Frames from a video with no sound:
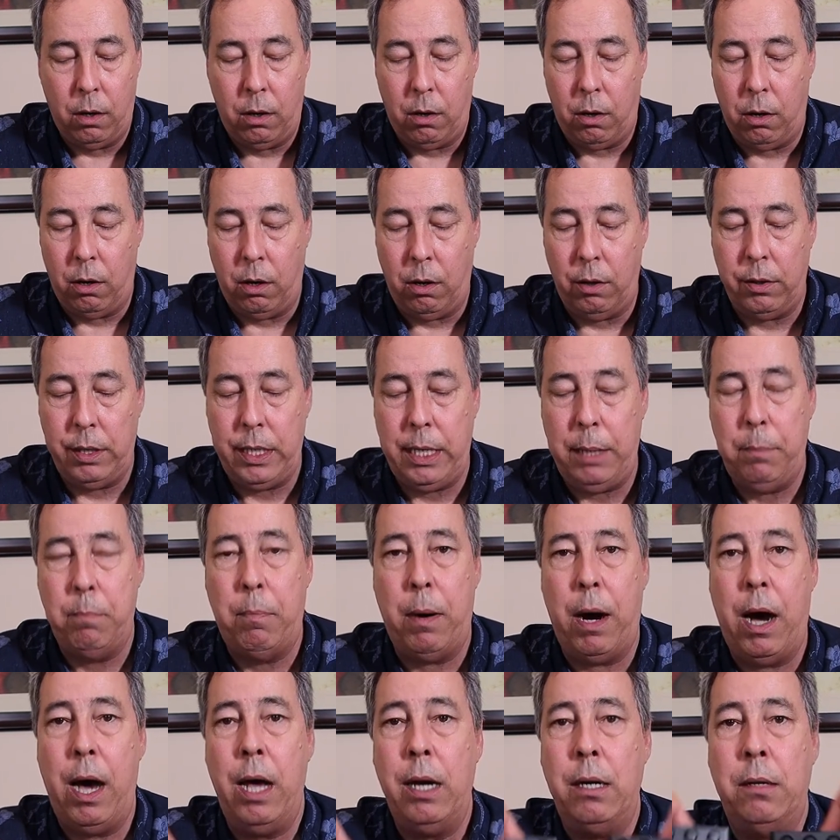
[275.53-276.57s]
On the
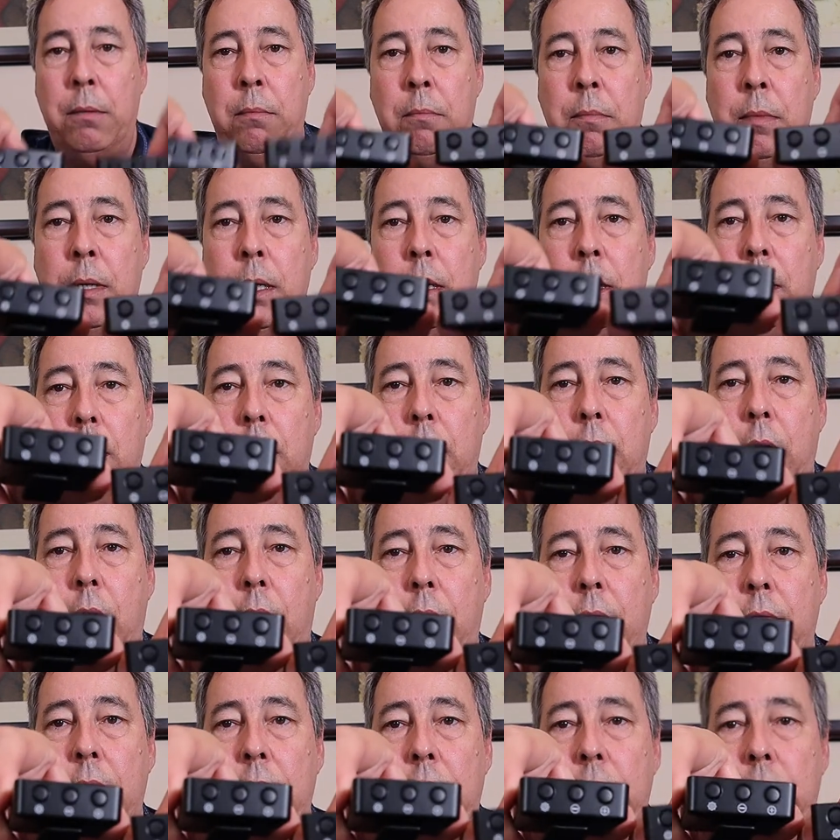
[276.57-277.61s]
bottom
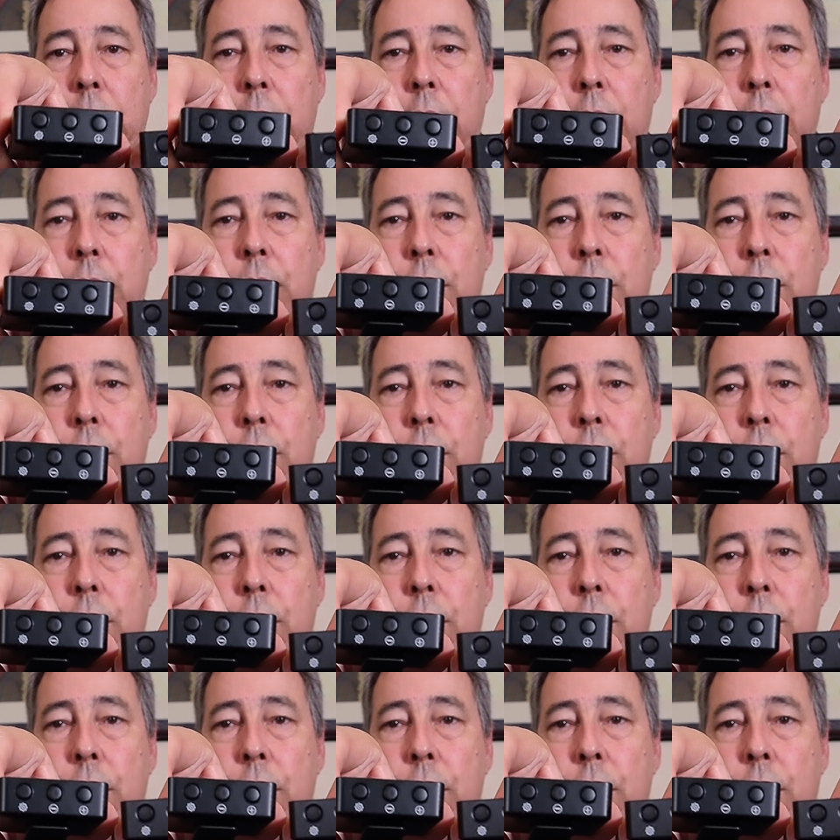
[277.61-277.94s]
of the